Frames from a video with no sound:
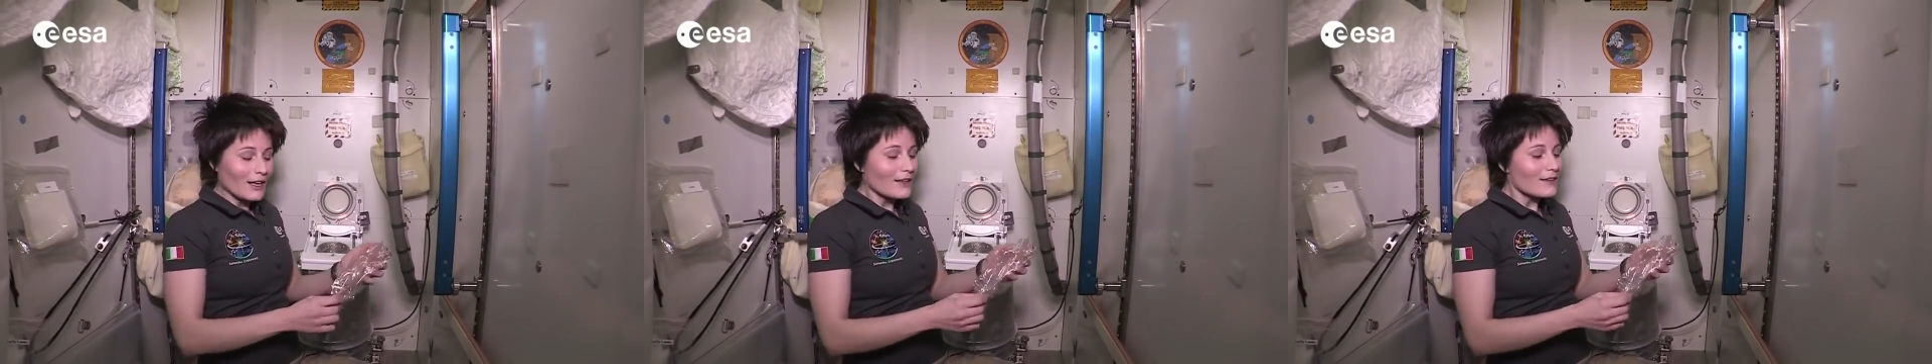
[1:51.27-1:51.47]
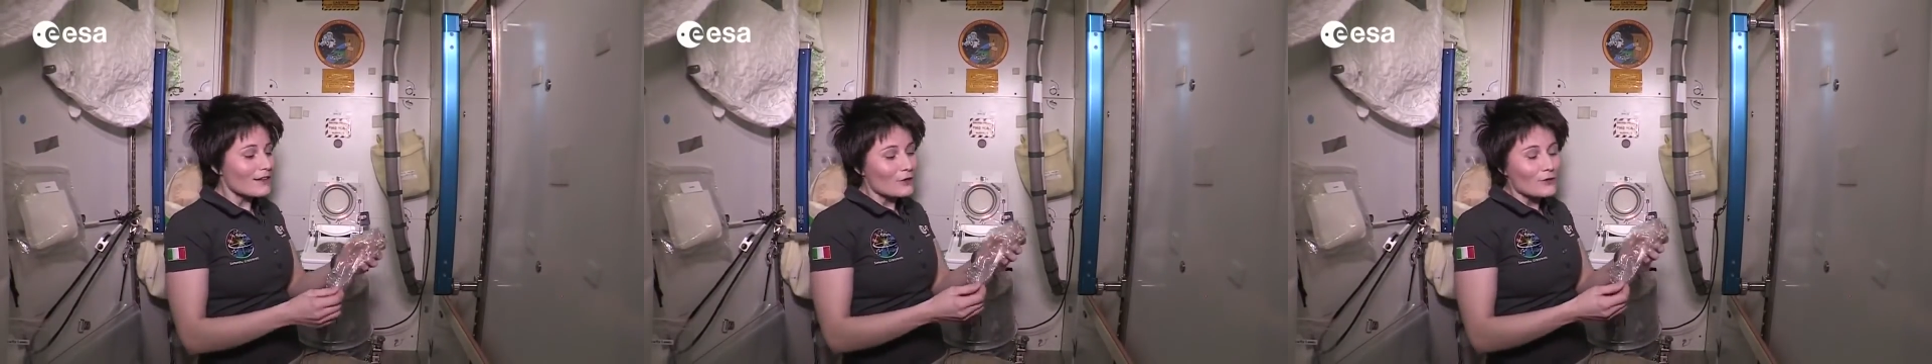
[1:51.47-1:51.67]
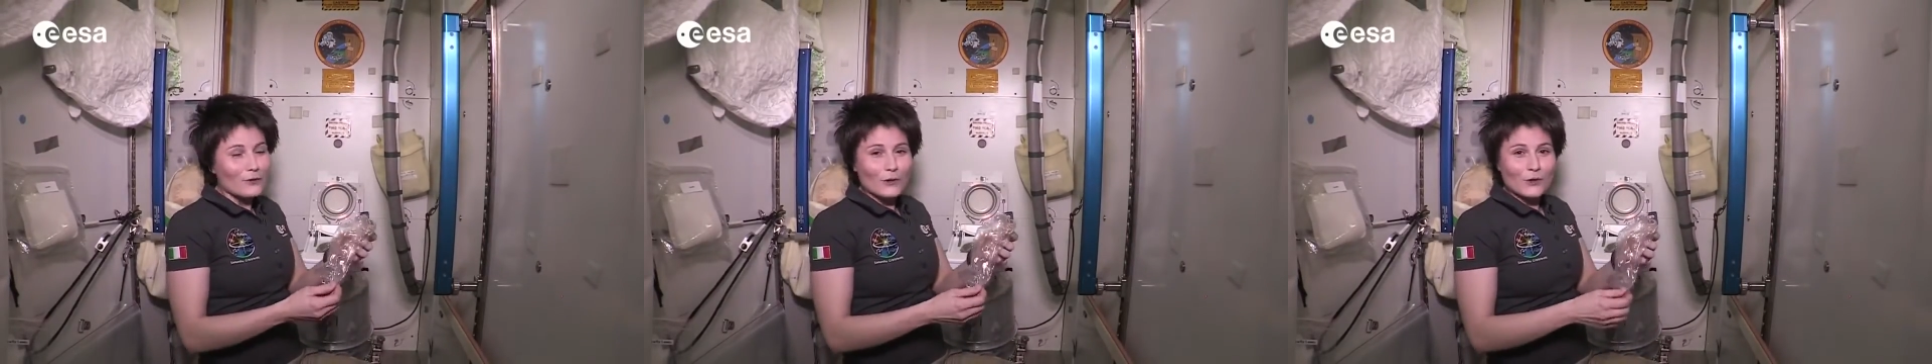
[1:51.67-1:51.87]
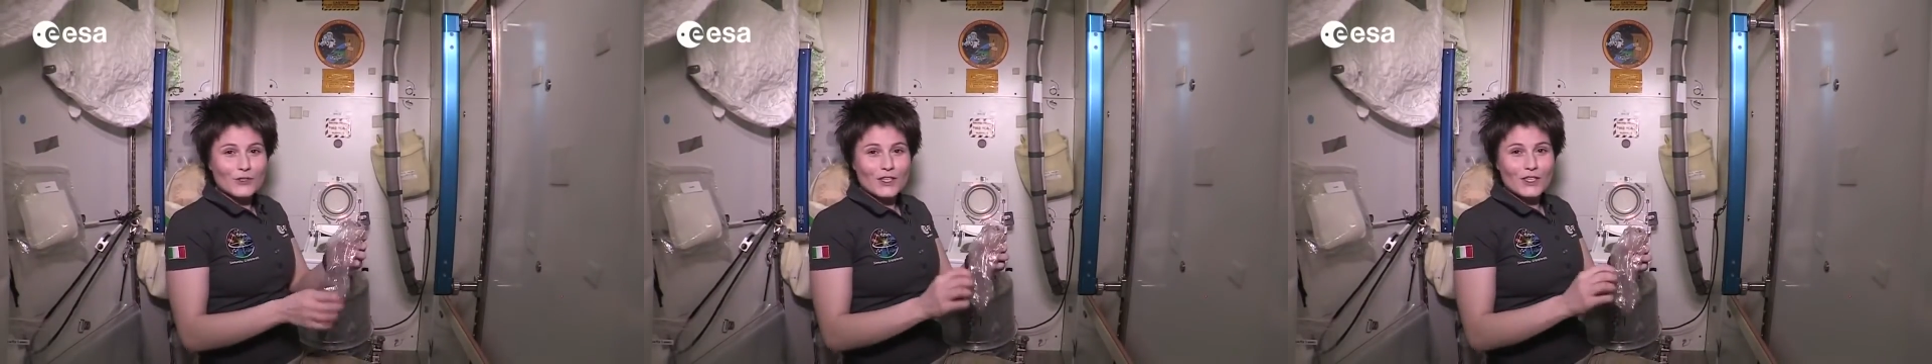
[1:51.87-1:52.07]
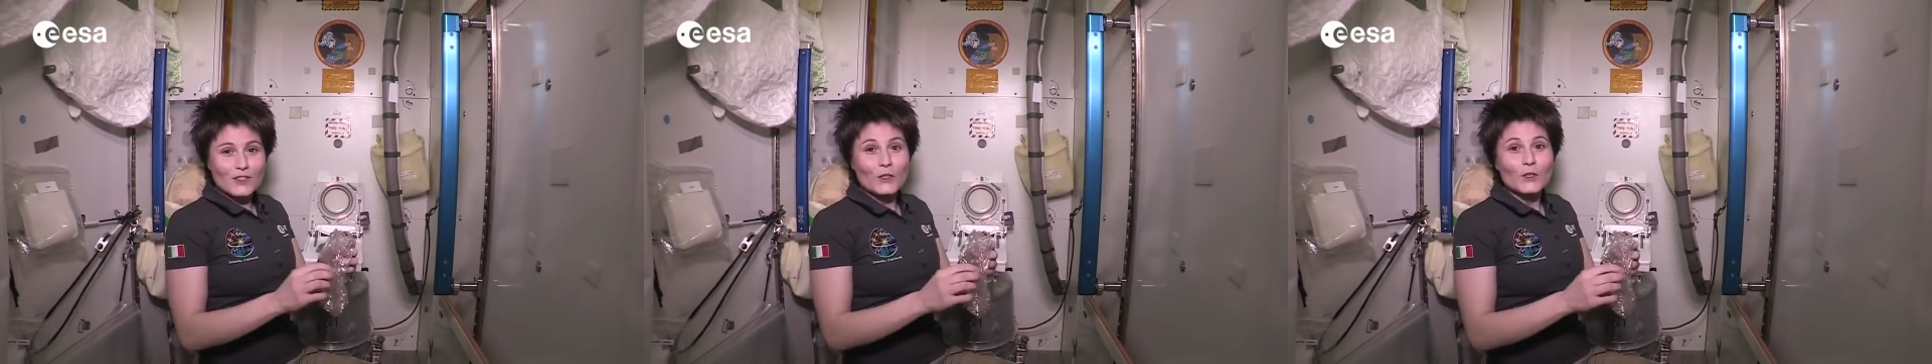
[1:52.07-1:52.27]
And then, of
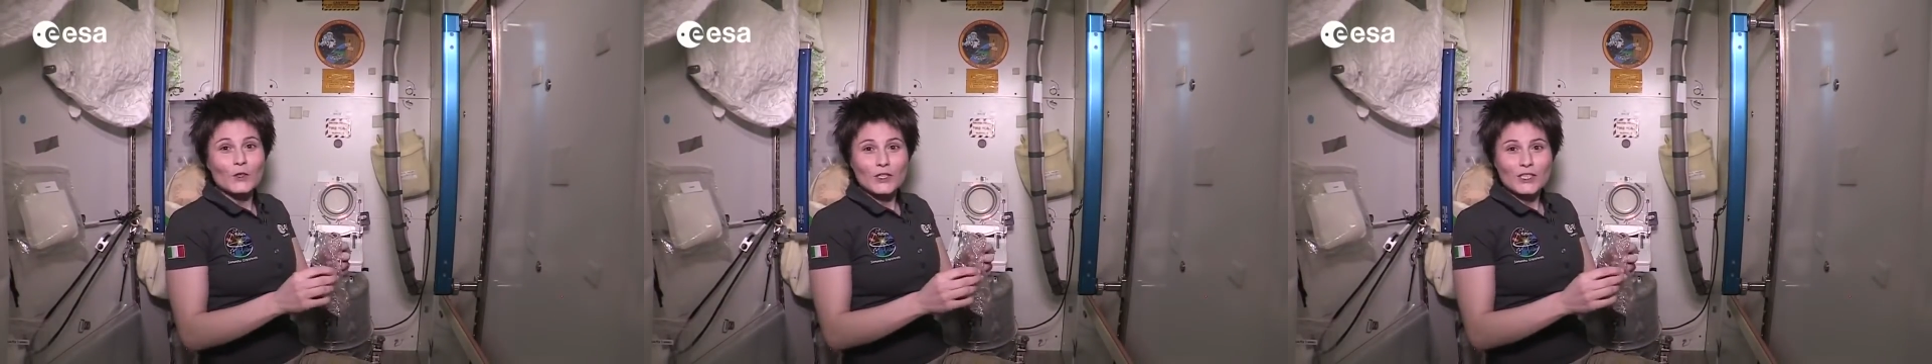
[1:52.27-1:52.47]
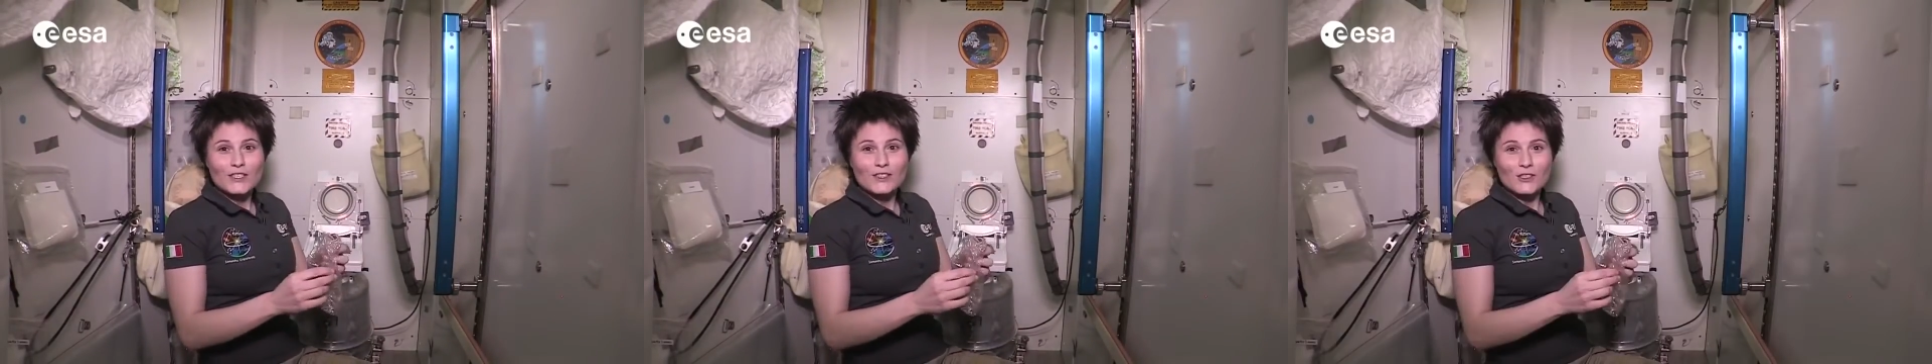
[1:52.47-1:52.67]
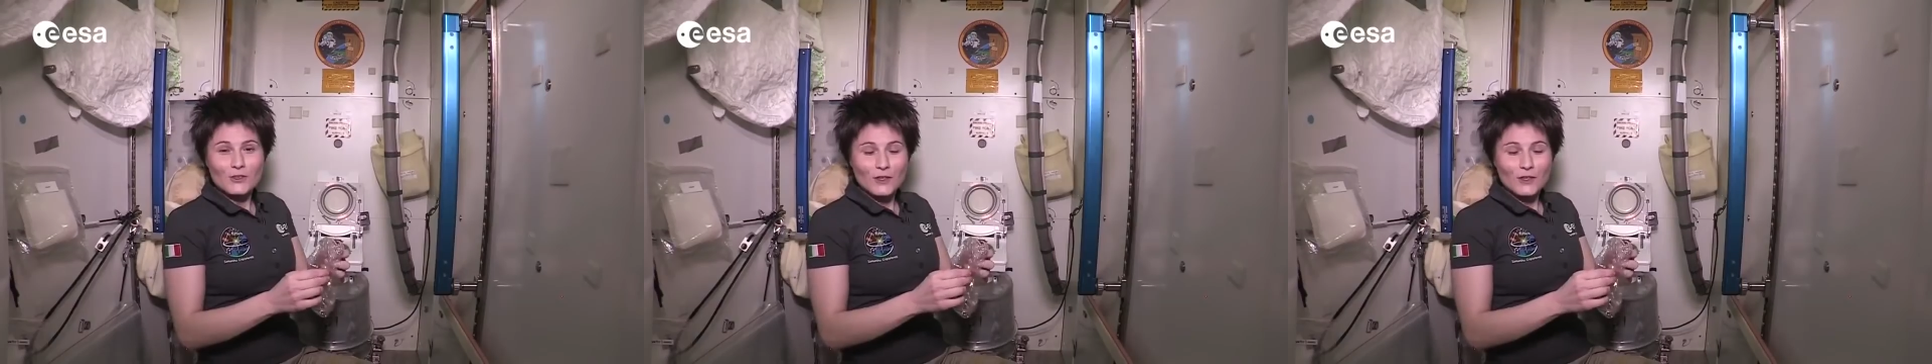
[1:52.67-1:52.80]
course, as a courtesy